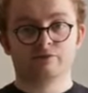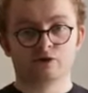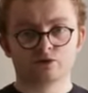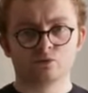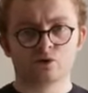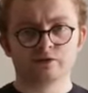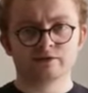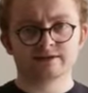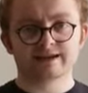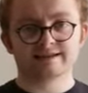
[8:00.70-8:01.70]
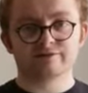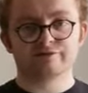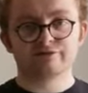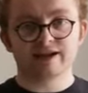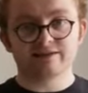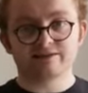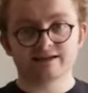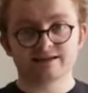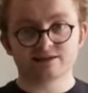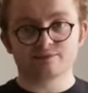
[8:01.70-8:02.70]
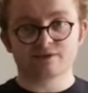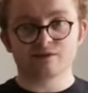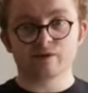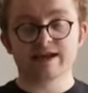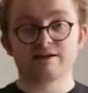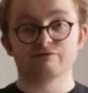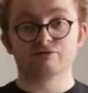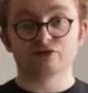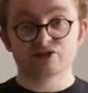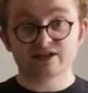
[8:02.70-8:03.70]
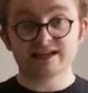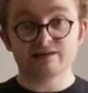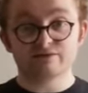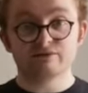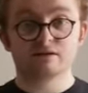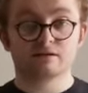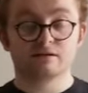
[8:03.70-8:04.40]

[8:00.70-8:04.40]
Verse 1 says that faith is something we have received.